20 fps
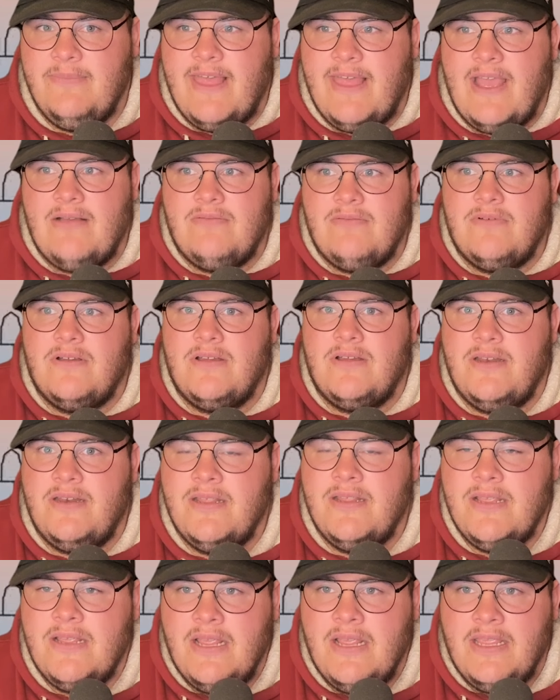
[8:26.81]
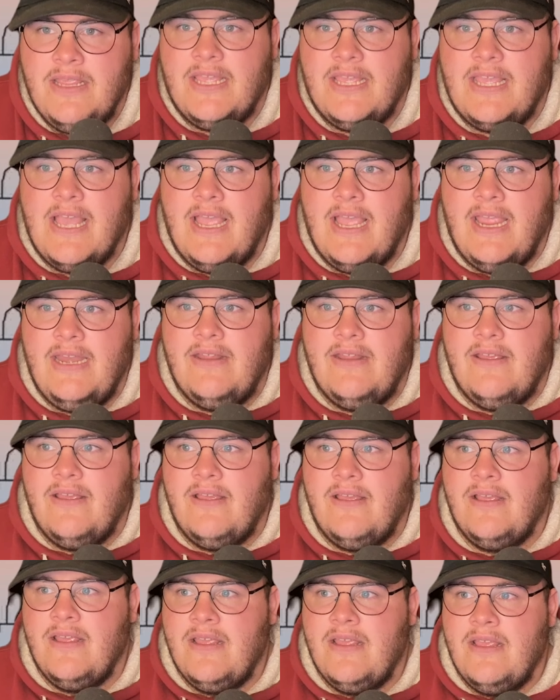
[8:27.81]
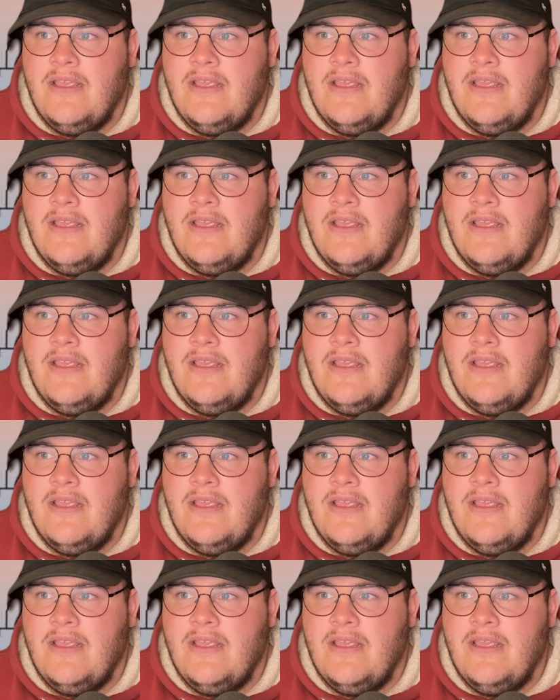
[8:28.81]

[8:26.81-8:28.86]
That one, you kind of